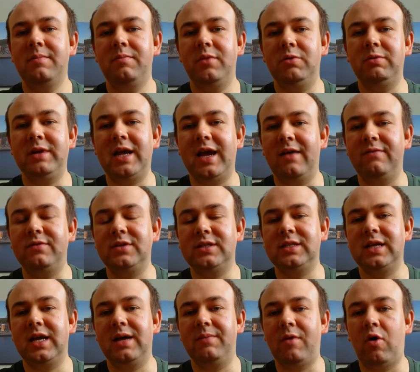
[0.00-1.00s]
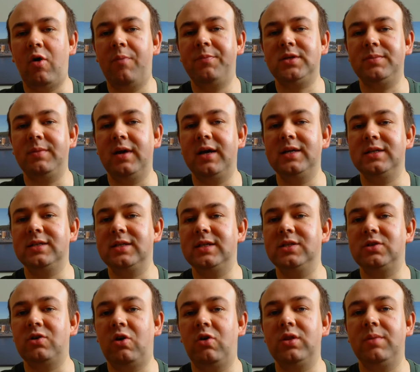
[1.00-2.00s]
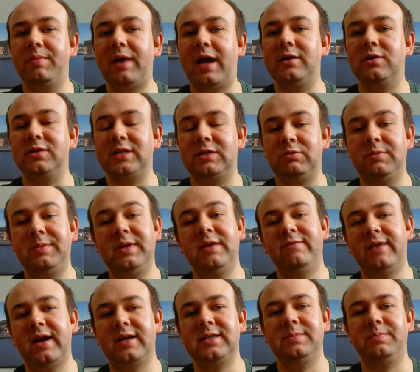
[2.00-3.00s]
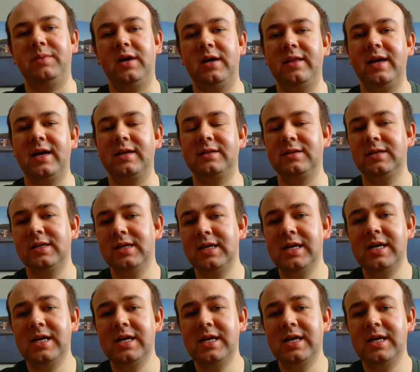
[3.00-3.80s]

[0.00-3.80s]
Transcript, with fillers: but we have some optimizers on the panels that will be affected by that.